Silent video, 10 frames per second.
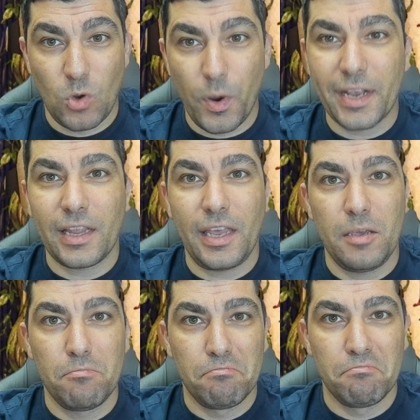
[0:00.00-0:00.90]

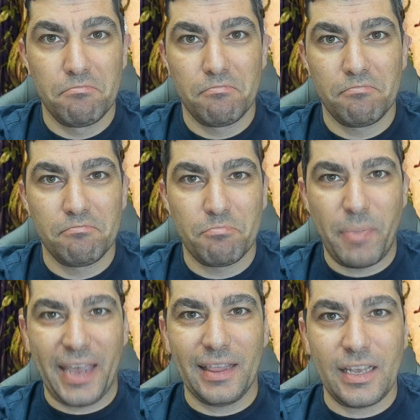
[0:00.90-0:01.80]
quickly,
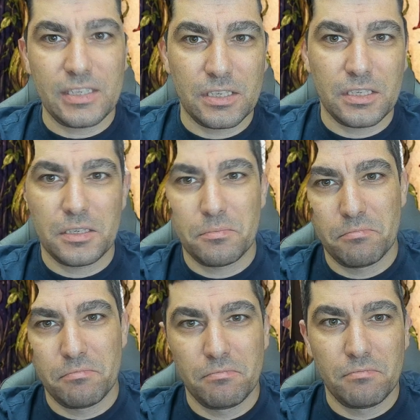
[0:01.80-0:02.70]
painless,
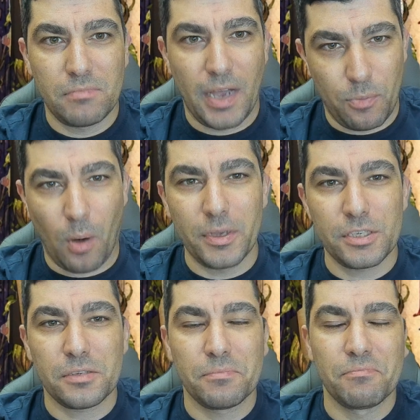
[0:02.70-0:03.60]
I
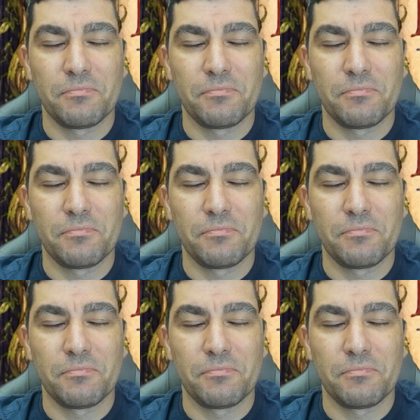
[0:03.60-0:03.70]
promise.